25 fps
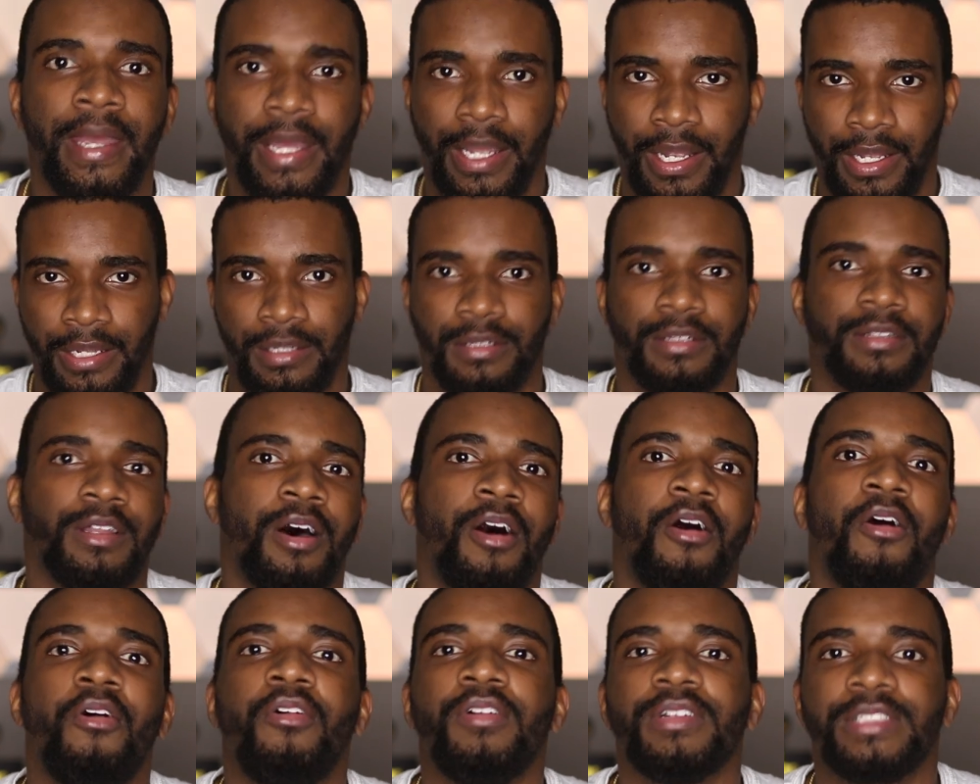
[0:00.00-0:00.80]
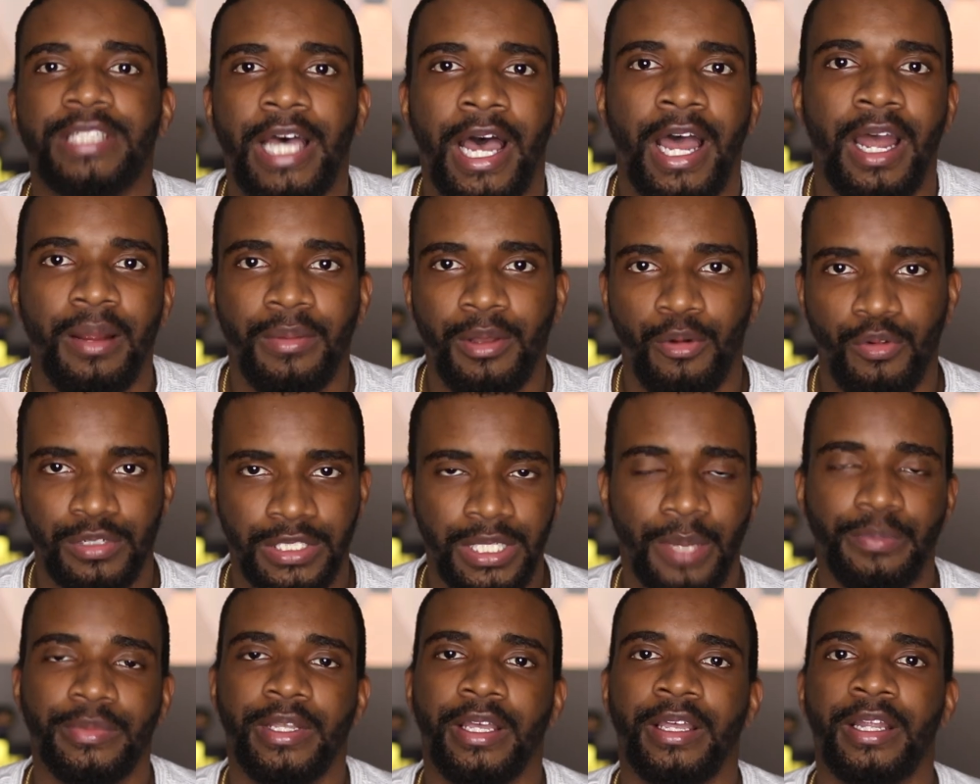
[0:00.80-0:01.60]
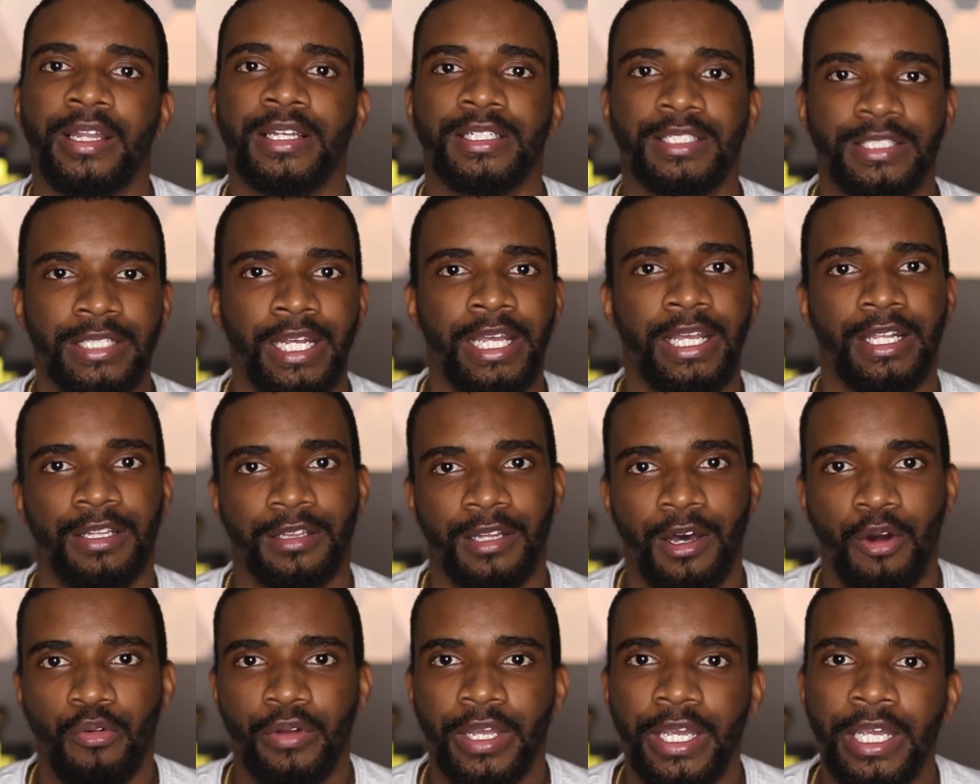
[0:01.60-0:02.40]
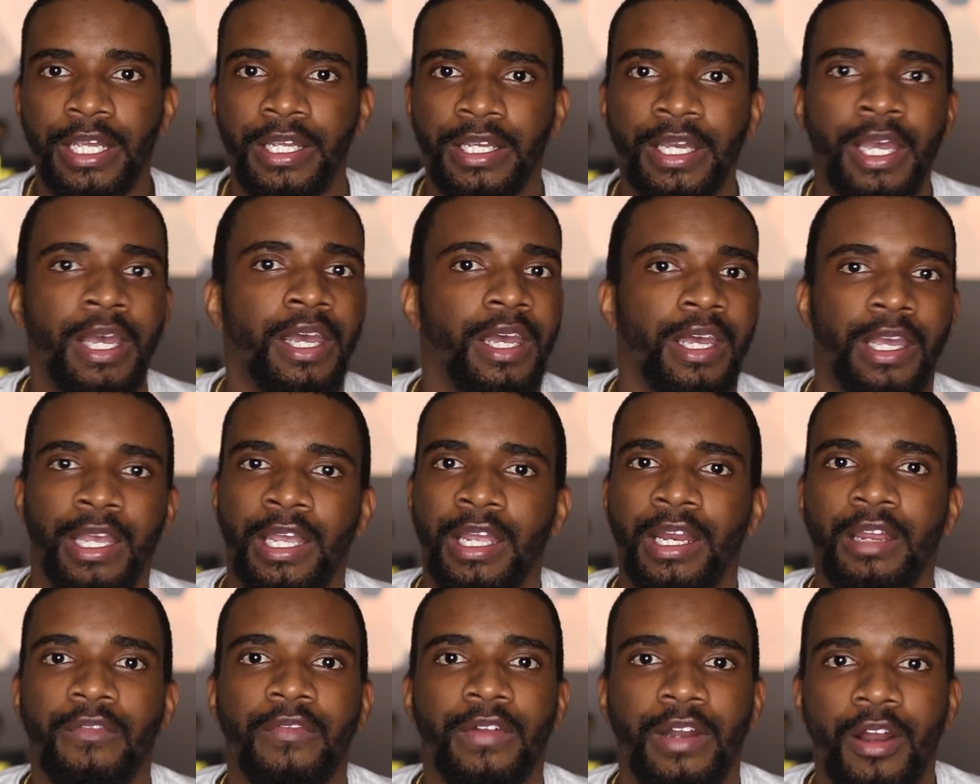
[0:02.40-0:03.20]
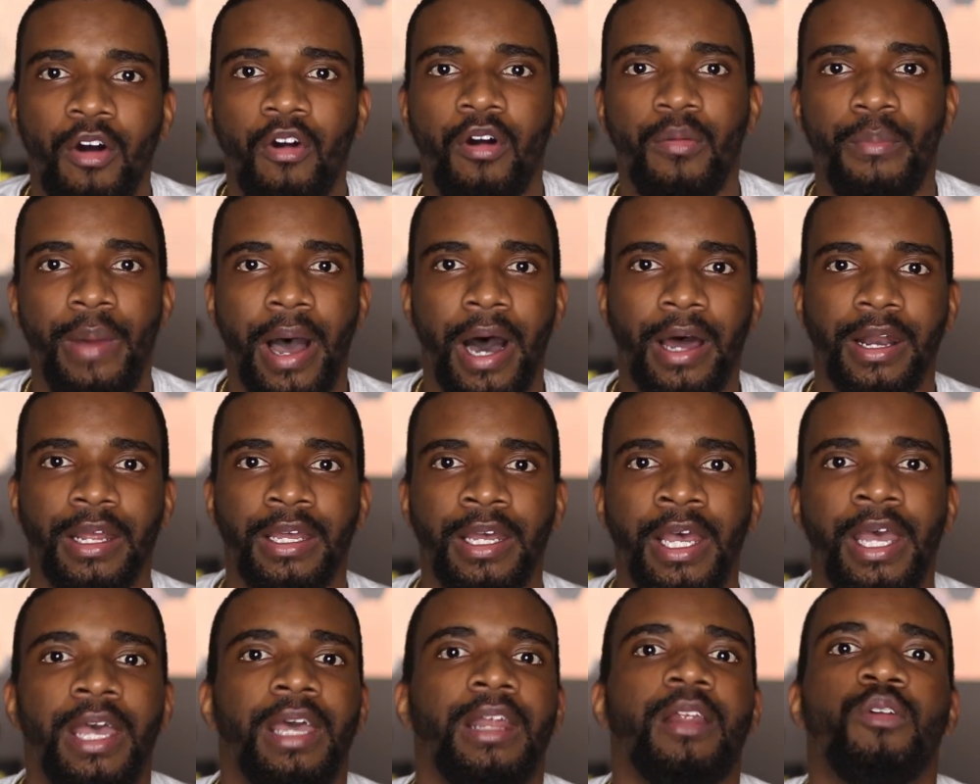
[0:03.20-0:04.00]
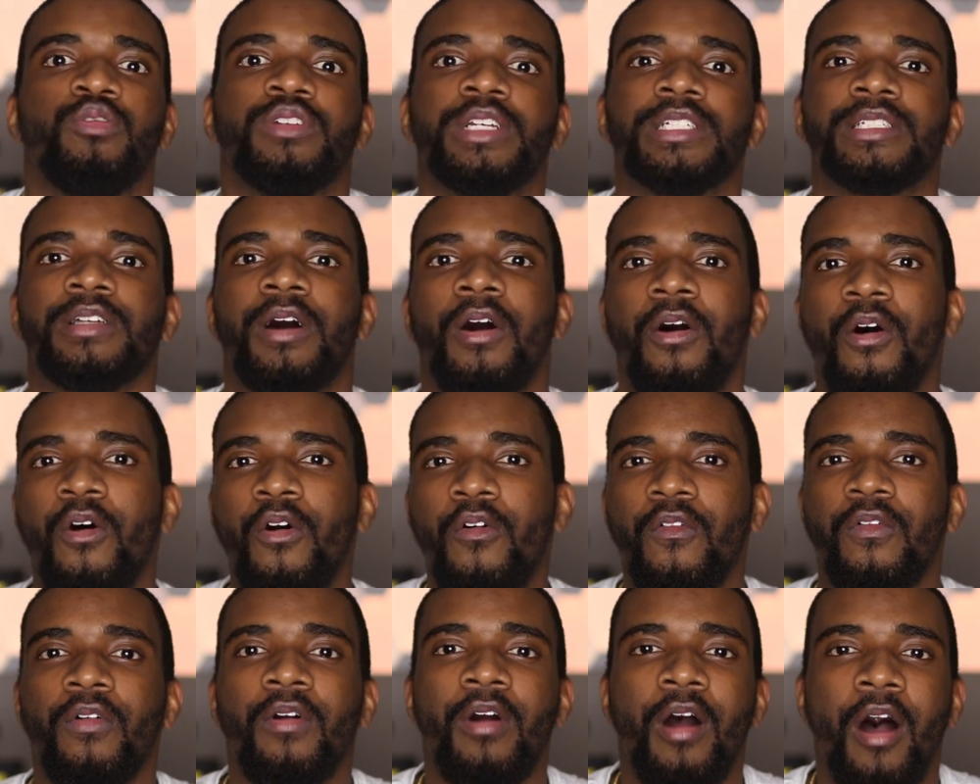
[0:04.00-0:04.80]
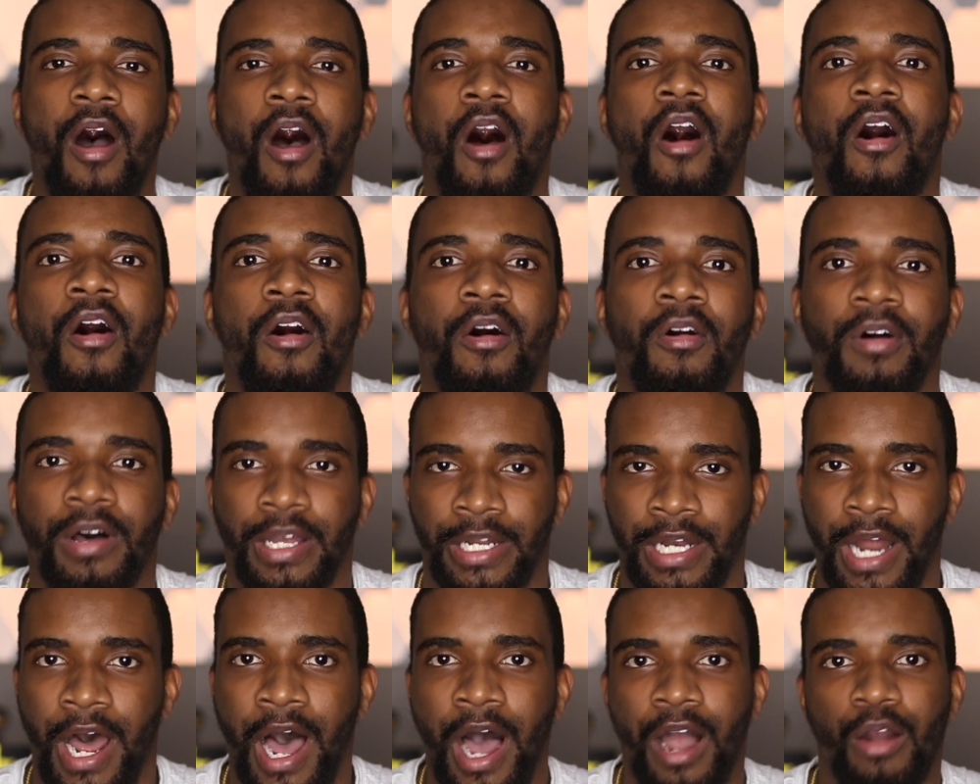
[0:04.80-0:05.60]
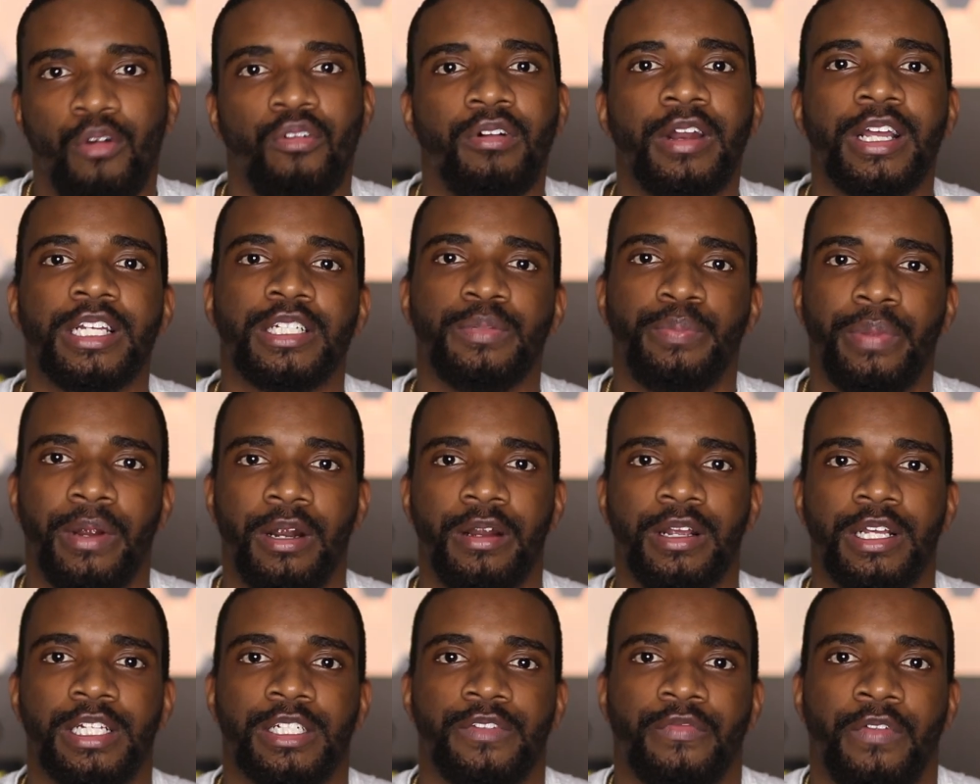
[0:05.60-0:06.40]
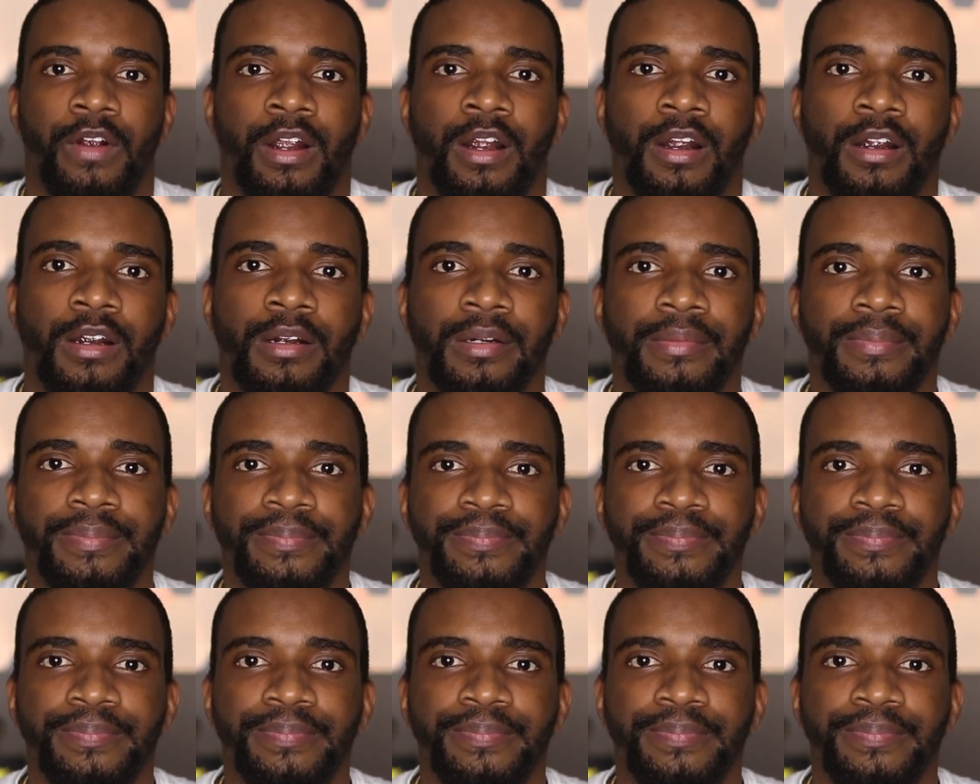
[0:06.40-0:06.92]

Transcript: And the whole time there was something in his teeth, low key, and he didn't even know about it. And it was just overall an awkward experience for her.